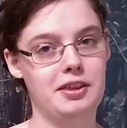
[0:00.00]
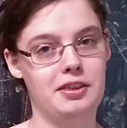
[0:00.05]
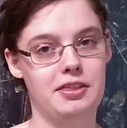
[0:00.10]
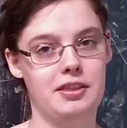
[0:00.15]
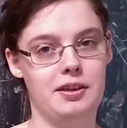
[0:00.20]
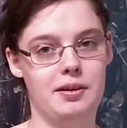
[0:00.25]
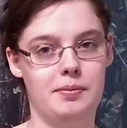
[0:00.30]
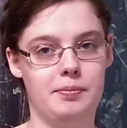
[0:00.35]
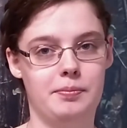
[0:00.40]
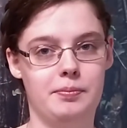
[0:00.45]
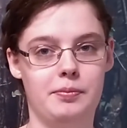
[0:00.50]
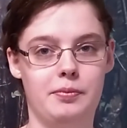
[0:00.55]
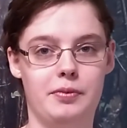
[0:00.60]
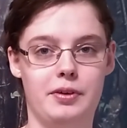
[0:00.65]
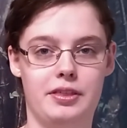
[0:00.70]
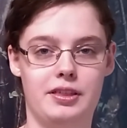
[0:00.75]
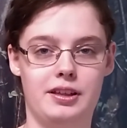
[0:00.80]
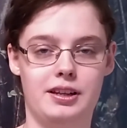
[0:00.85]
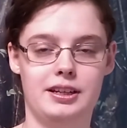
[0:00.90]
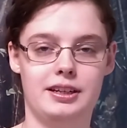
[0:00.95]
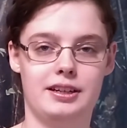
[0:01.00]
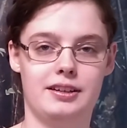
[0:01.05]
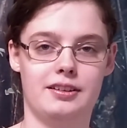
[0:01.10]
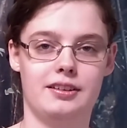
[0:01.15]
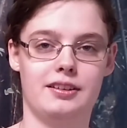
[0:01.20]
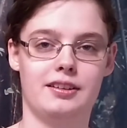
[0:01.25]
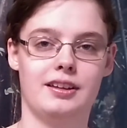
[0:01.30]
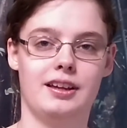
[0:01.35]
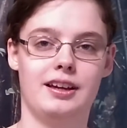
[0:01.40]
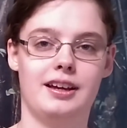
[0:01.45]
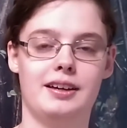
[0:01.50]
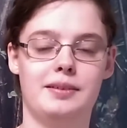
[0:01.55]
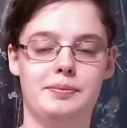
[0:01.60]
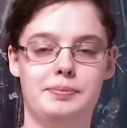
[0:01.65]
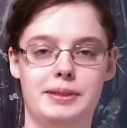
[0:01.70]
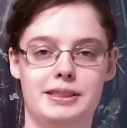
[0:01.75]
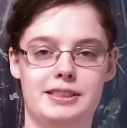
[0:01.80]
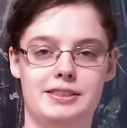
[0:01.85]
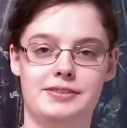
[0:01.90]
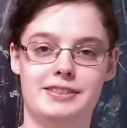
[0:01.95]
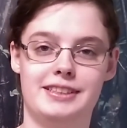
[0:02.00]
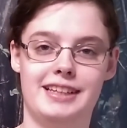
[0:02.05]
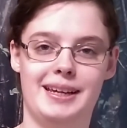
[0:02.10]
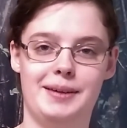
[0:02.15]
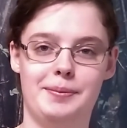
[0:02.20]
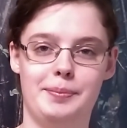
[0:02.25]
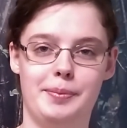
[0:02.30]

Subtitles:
them with a little piece of tape.